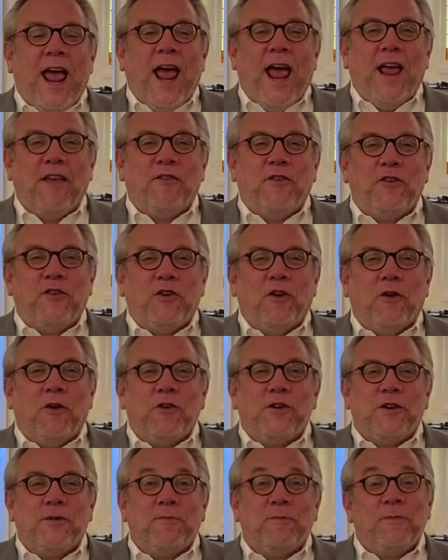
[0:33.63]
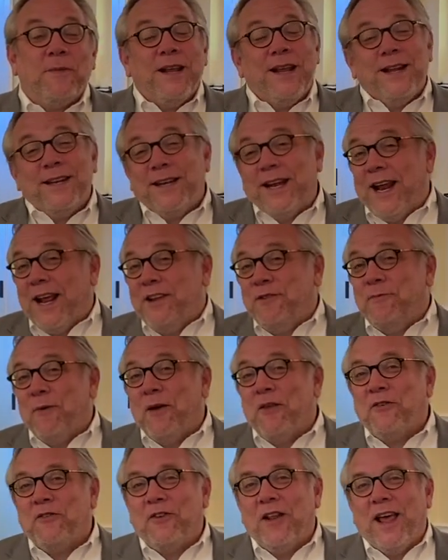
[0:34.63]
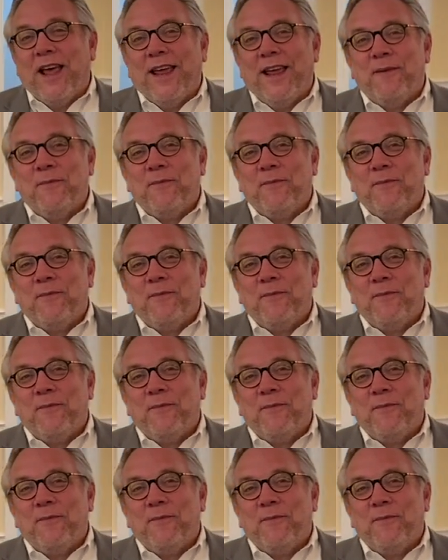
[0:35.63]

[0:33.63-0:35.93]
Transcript: as a church. Today's Mother's Day.